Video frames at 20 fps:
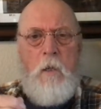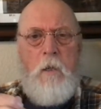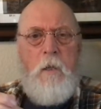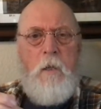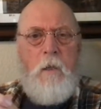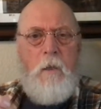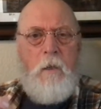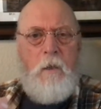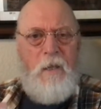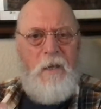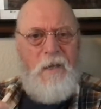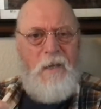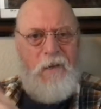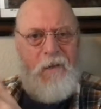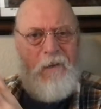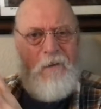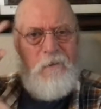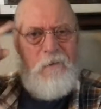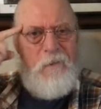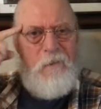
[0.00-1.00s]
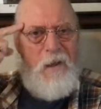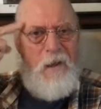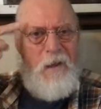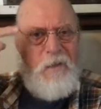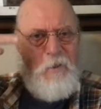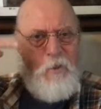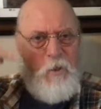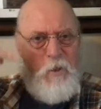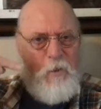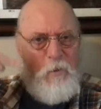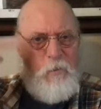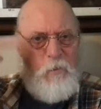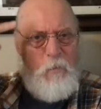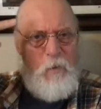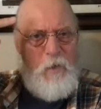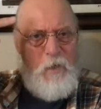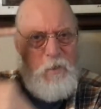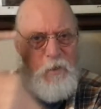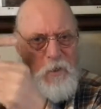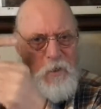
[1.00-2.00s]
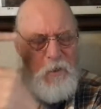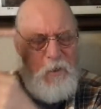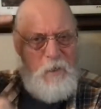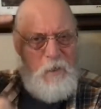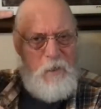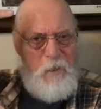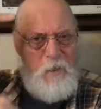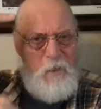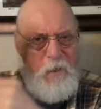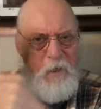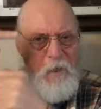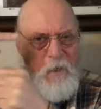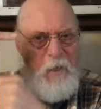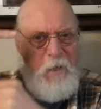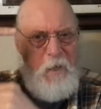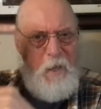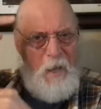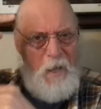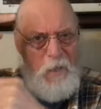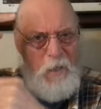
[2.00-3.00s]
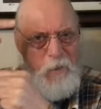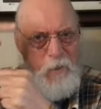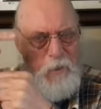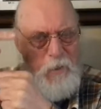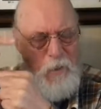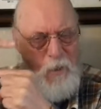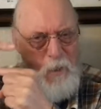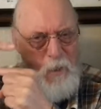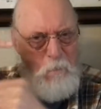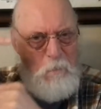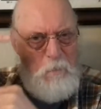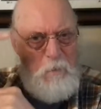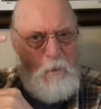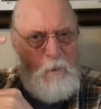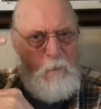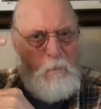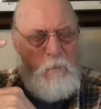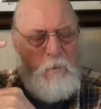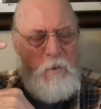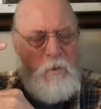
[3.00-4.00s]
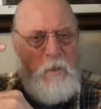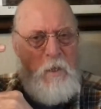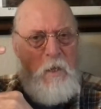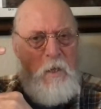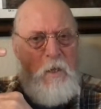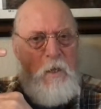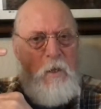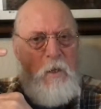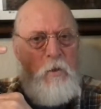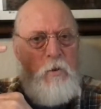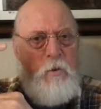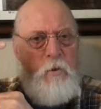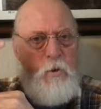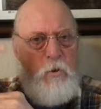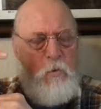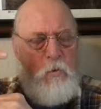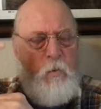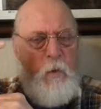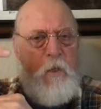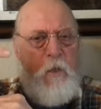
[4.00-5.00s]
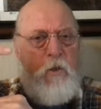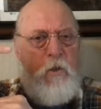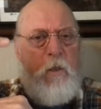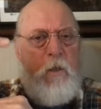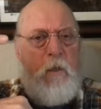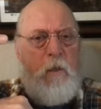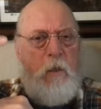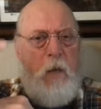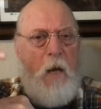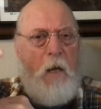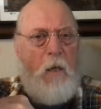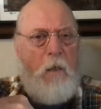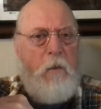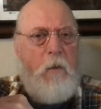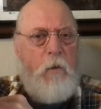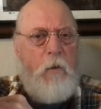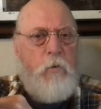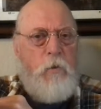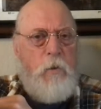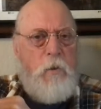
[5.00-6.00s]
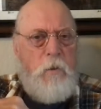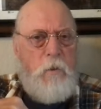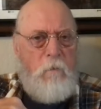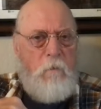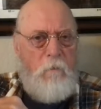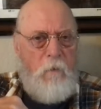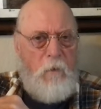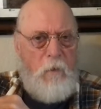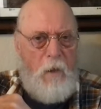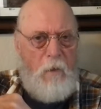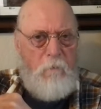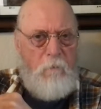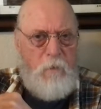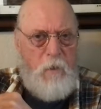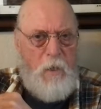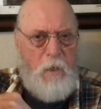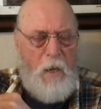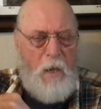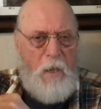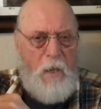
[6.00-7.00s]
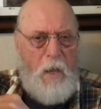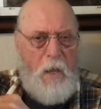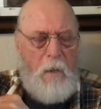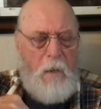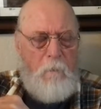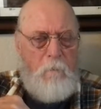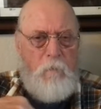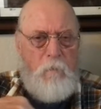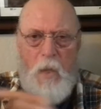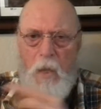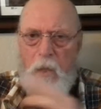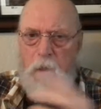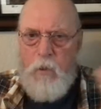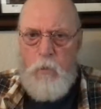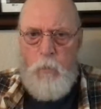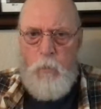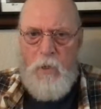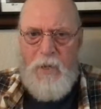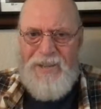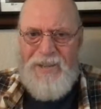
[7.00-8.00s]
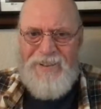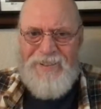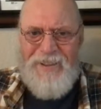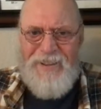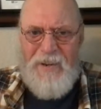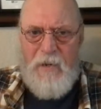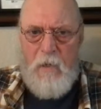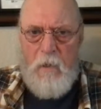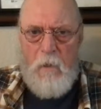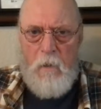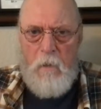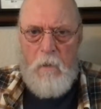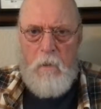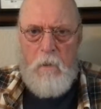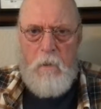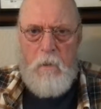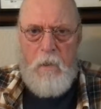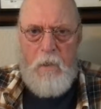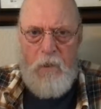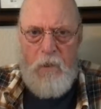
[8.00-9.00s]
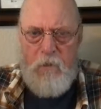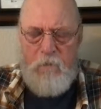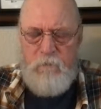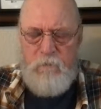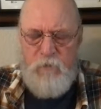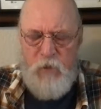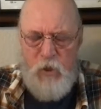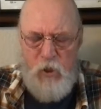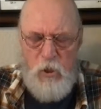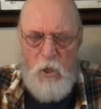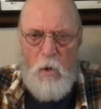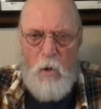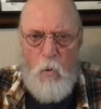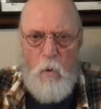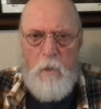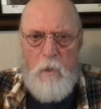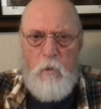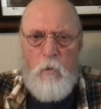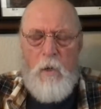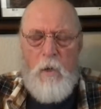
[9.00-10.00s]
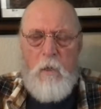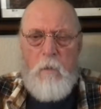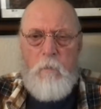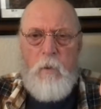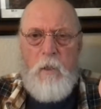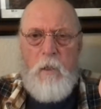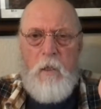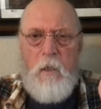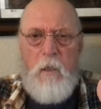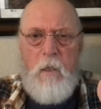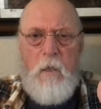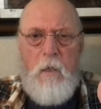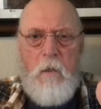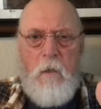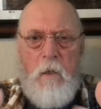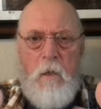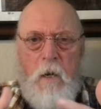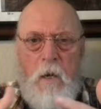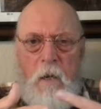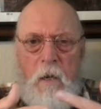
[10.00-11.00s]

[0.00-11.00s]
the linear logical reasoning and symptoms to reach the diagnosis of an FDIA. And it's pretty clear. It is so incredibly clear